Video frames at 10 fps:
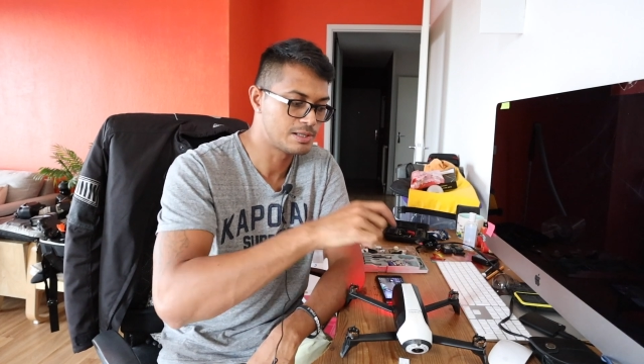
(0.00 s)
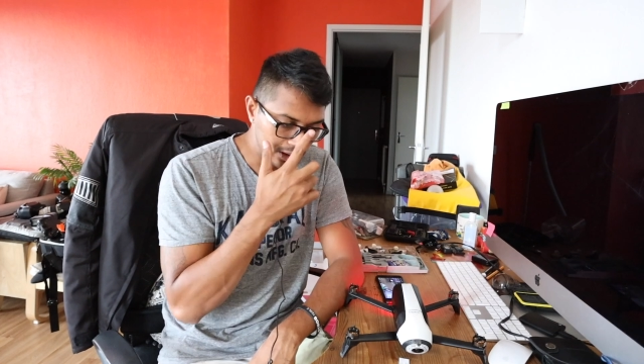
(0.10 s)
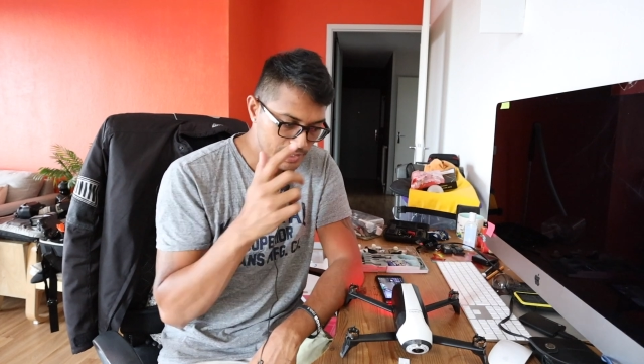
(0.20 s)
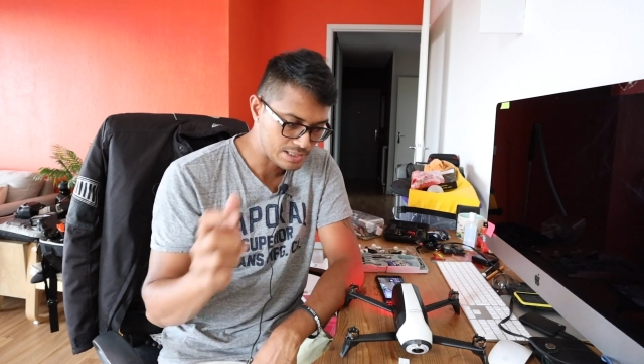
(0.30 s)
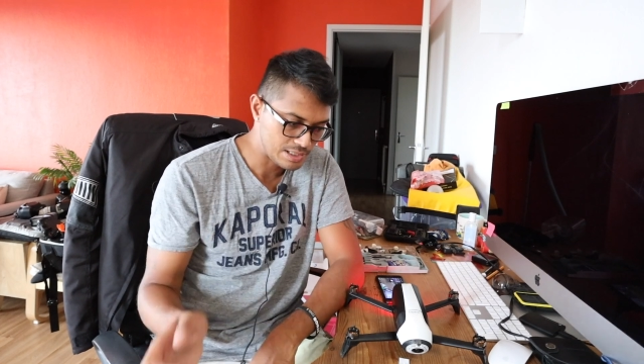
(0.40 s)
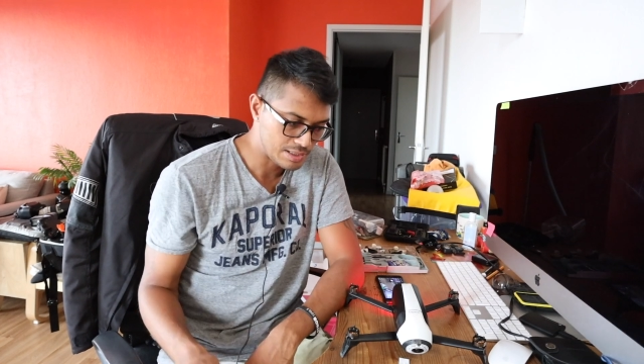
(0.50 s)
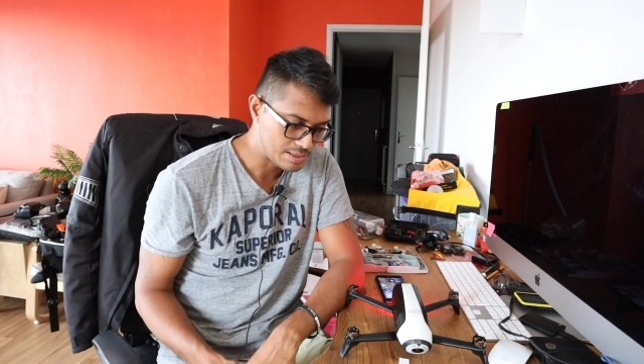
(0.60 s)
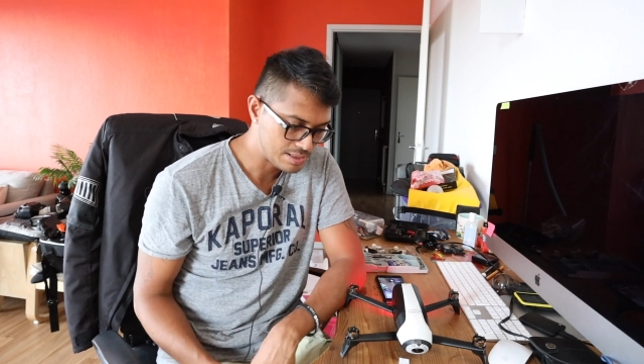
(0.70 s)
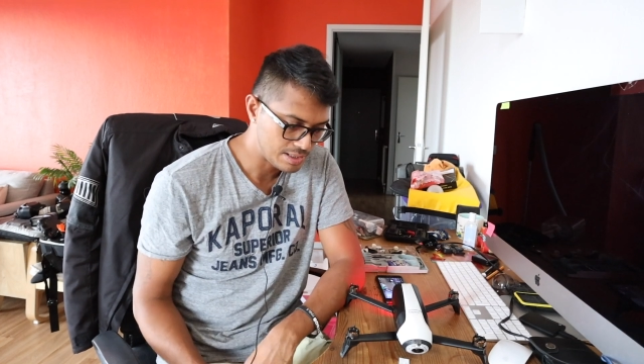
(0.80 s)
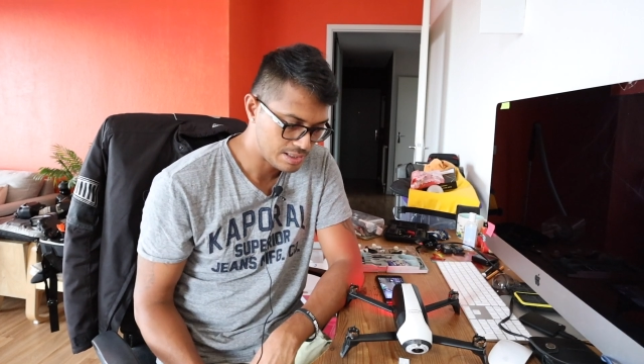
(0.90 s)
What this
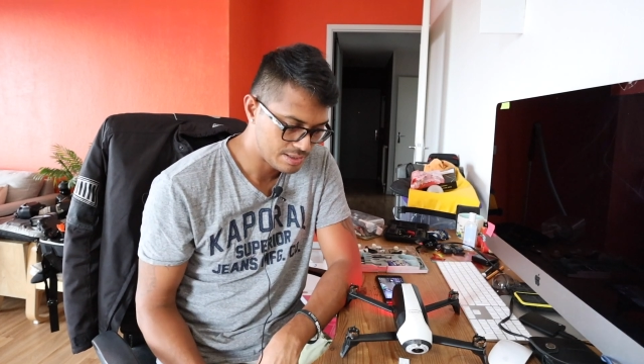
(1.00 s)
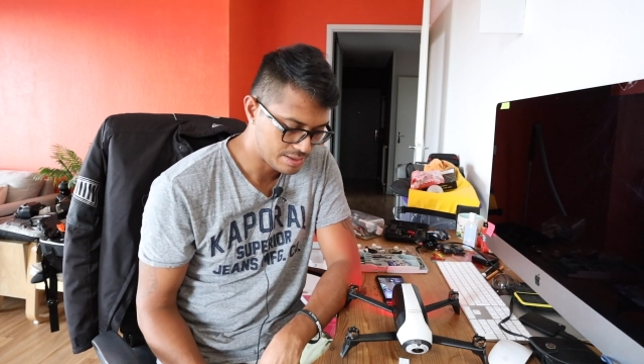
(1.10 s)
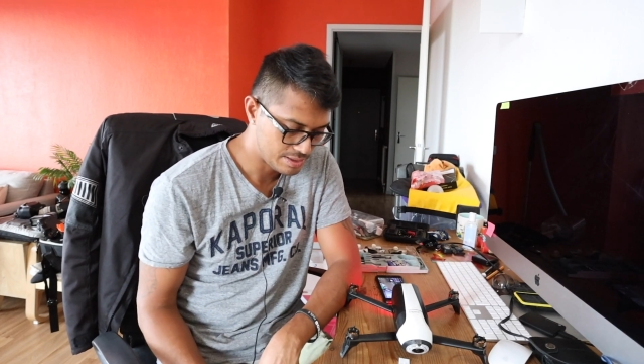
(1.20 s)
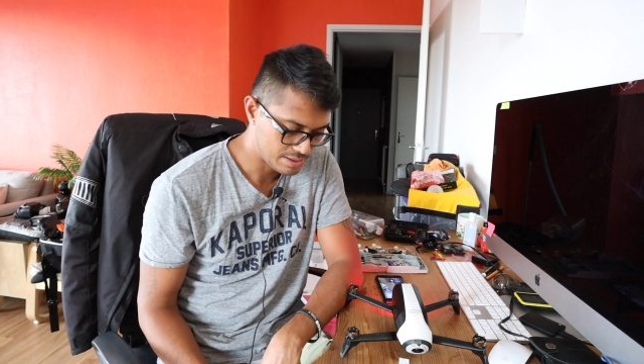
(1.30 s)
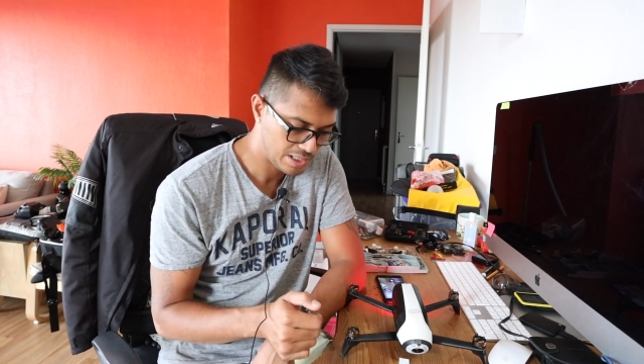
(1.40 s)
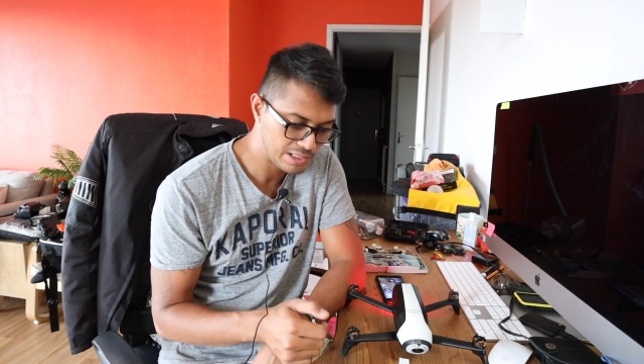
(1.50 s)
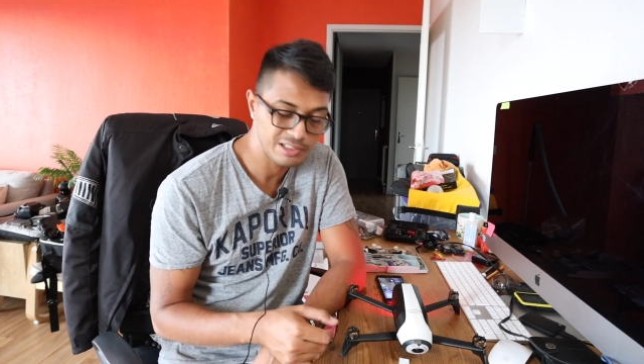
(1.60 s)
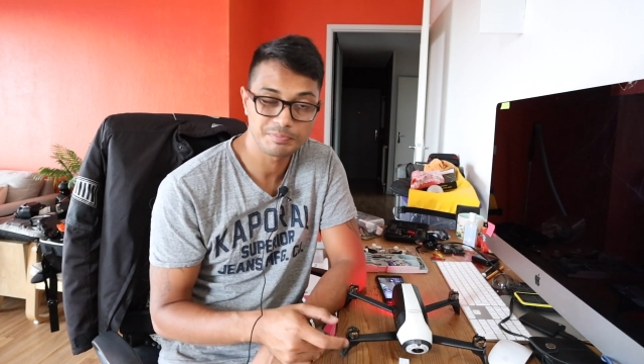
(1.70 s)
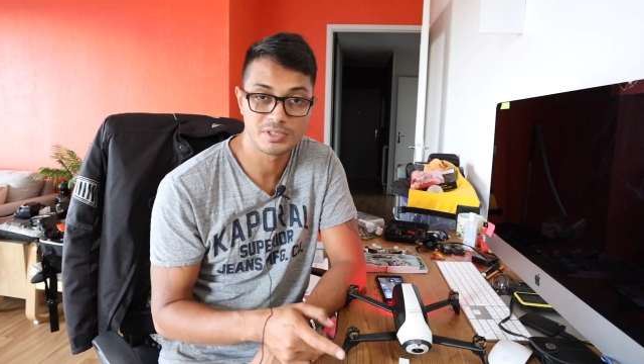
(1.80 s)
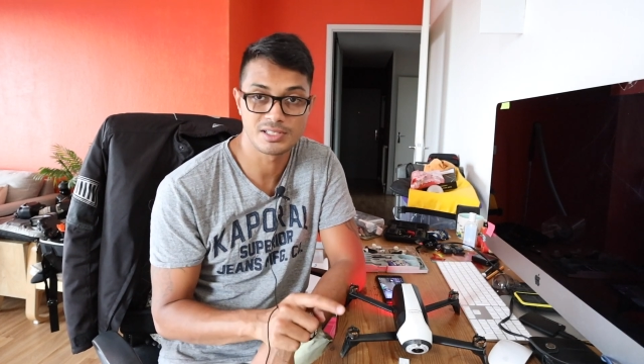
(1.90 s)
does is
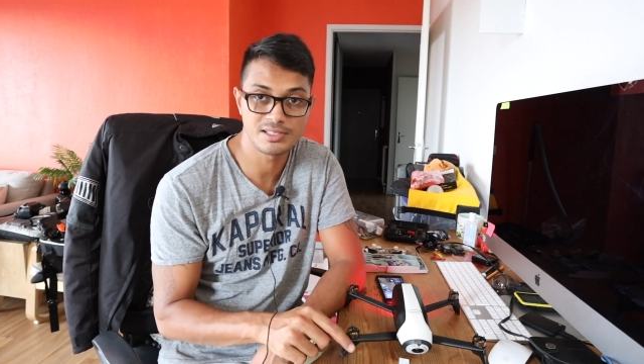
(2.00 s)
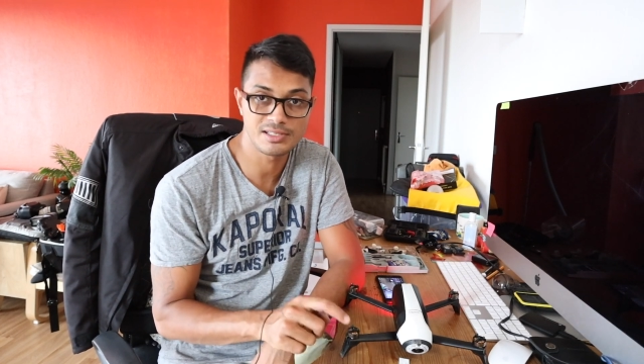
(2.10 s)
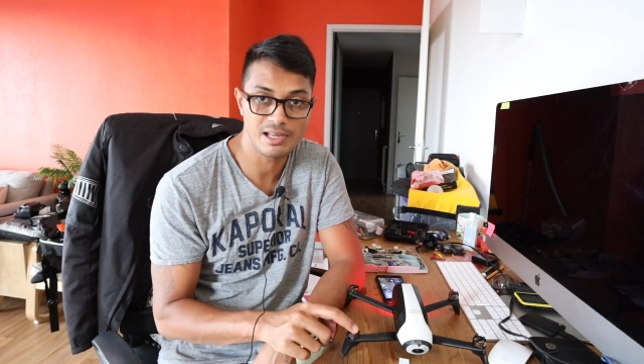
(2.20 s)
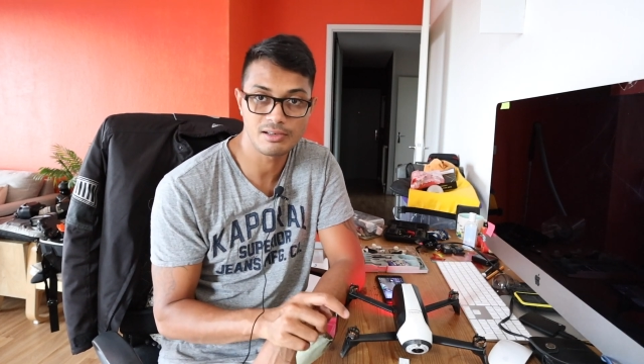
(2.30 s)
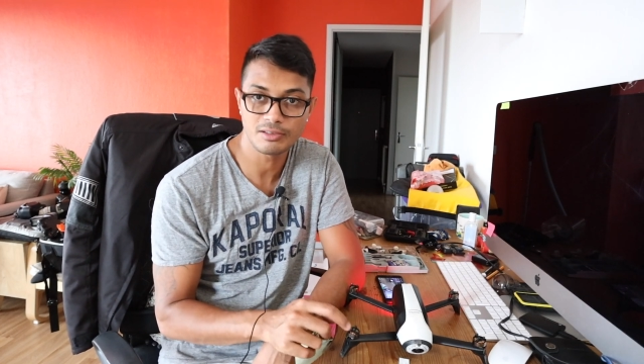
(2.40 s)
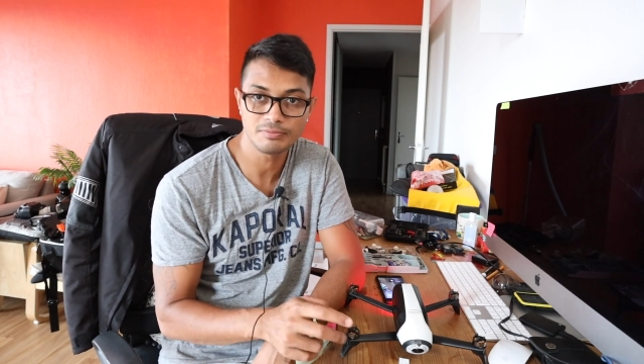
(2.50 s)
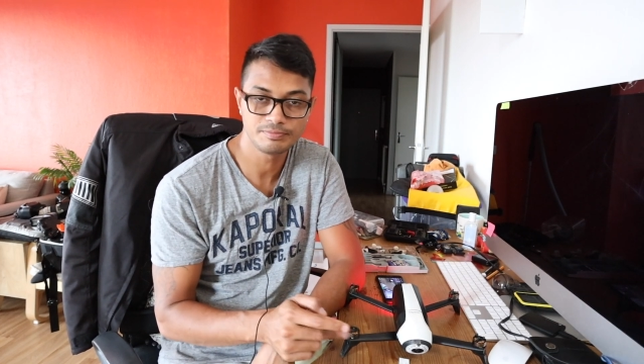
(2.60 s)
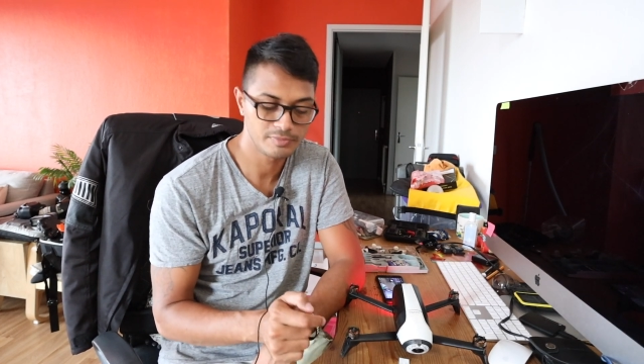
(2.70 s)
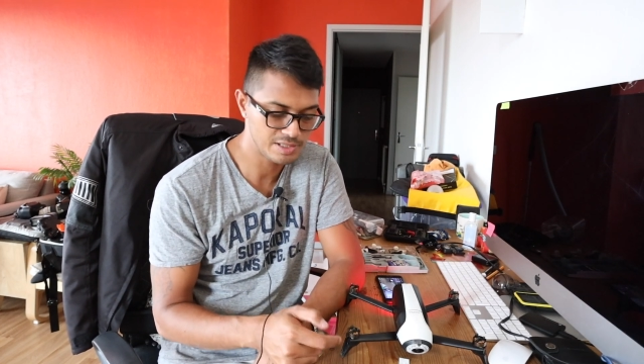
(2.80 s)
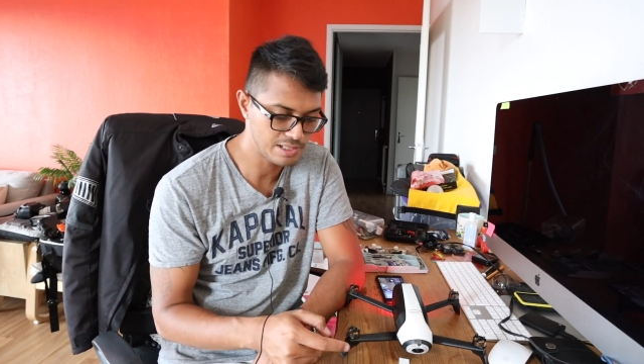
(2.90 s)
heat up the
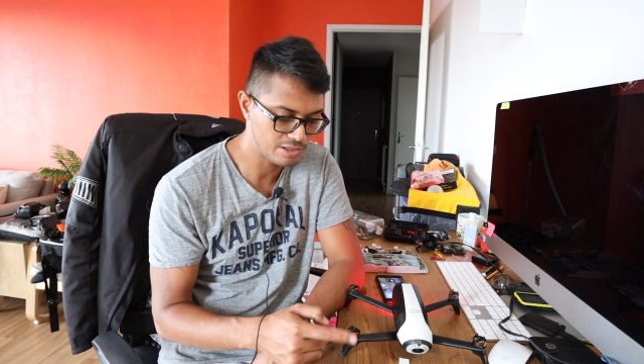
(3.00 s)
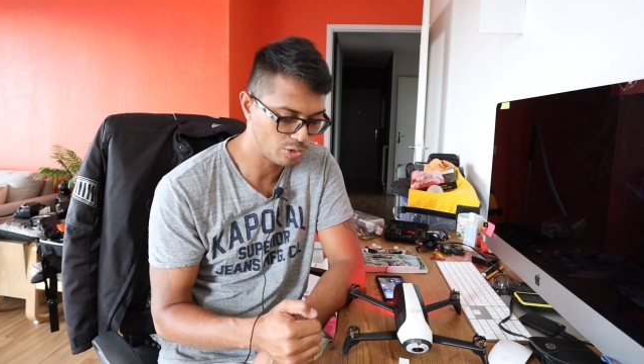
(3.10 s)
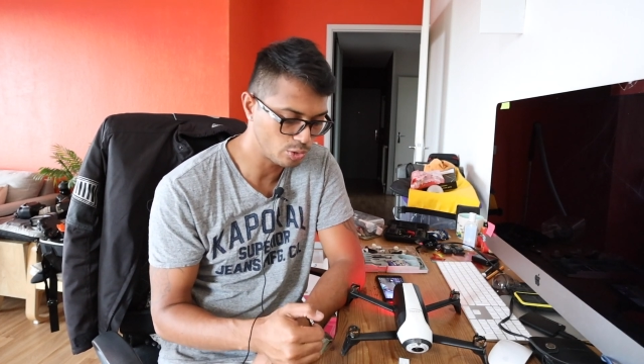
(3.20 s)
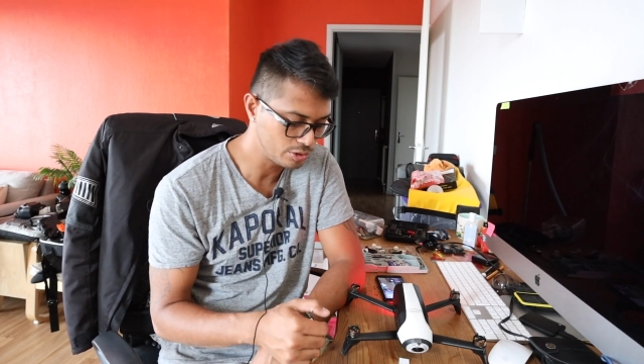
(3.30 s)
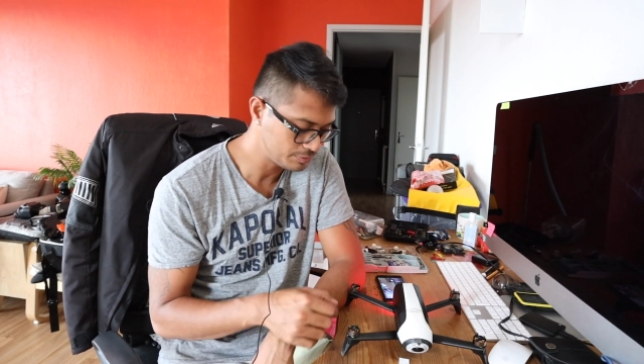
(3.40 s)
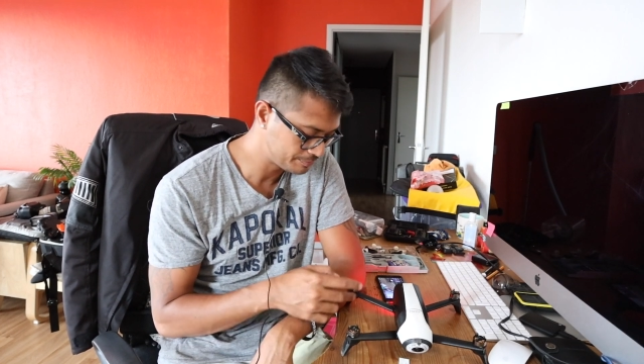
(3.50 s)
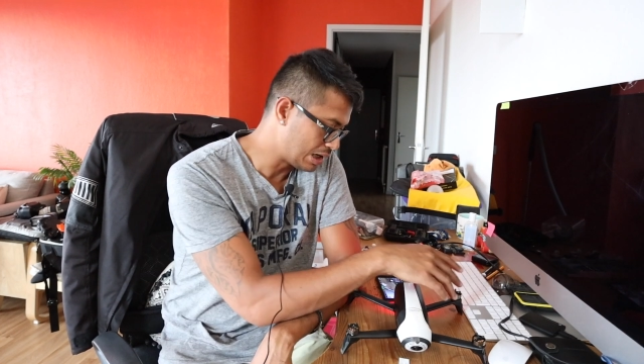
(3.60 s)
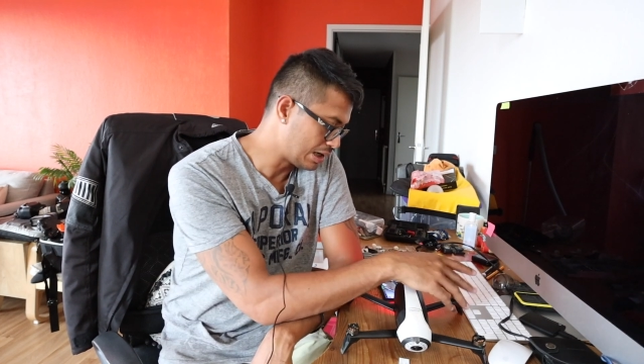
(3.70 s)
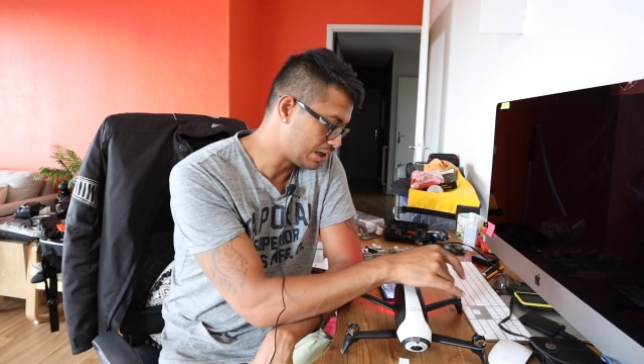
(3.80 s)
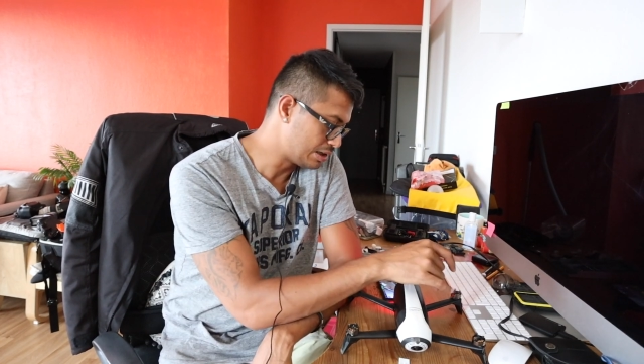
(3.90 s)
stator coil,
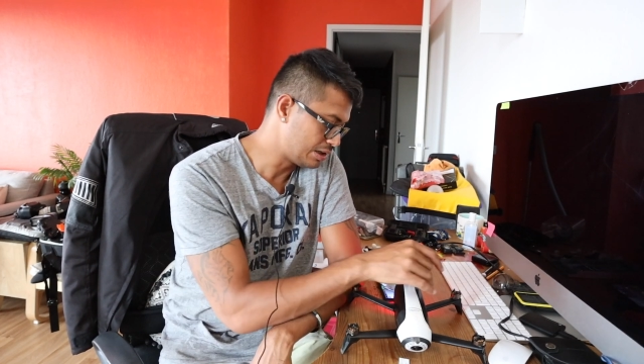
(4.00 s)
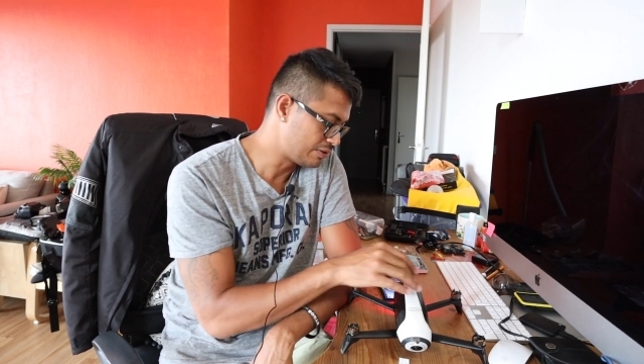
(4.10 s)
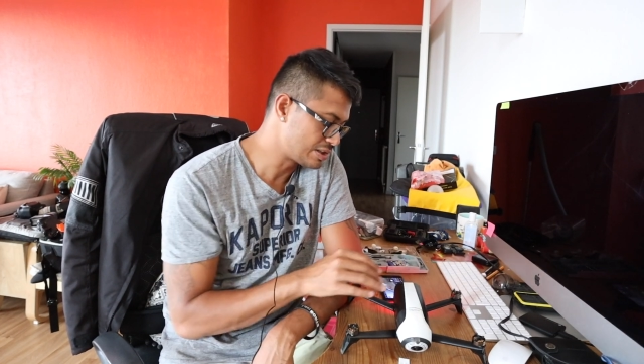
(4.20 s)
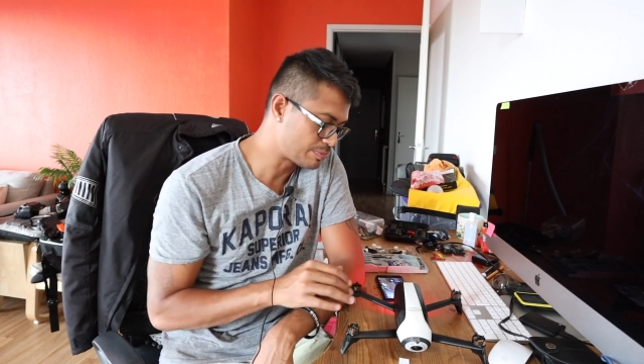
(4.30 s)
and if there's